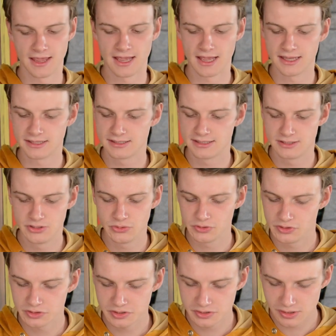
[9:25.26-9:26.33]
And you
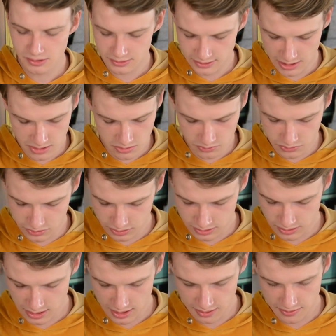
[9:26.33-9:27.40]
just continue
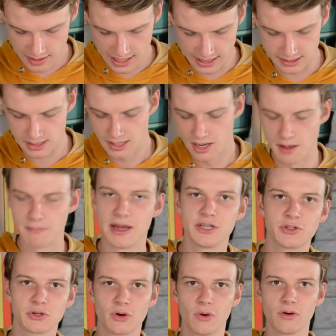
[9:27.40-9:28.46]
just like that.
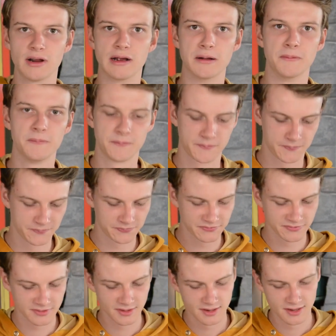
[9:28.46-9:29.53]
Mandragora.
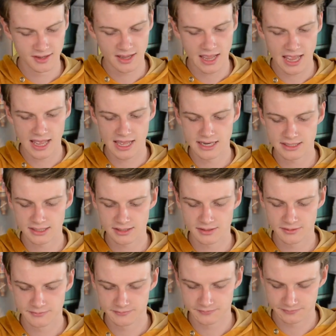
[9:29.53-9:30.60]
And
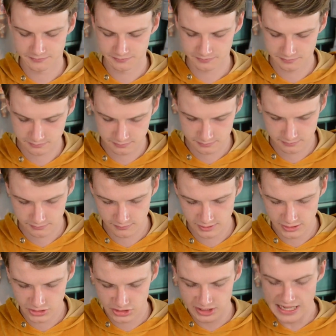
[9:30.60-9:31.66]

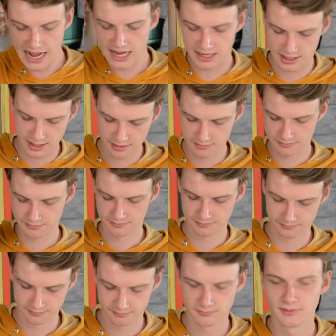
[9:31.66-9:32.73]
snake.
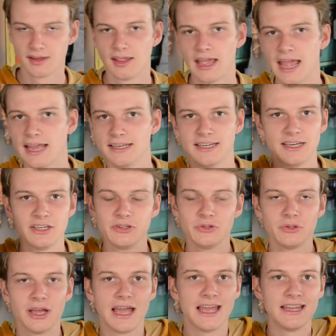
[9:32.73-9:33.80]
And
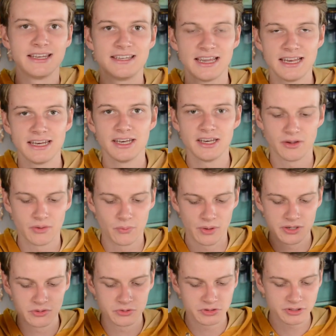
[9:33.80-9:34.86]
then
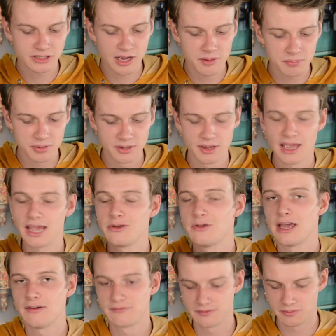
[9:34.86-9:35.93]
when you stop and you
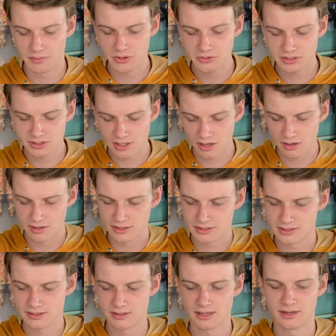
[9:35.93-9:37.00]
have the most
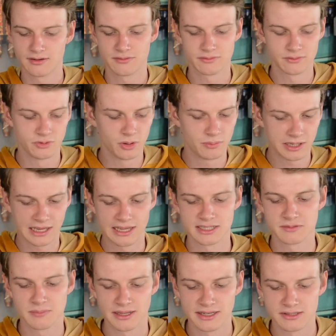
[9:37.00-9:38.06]
cards, like nobody
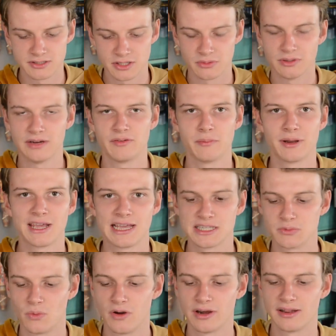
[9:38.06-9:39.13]
has played, so everybody
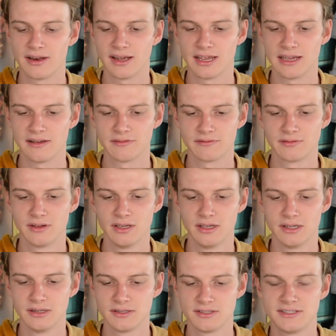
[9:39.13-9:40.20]
has 1 and I have
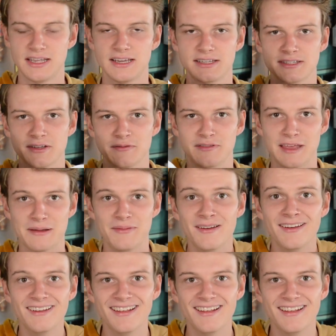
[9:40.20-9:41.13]
6 of them.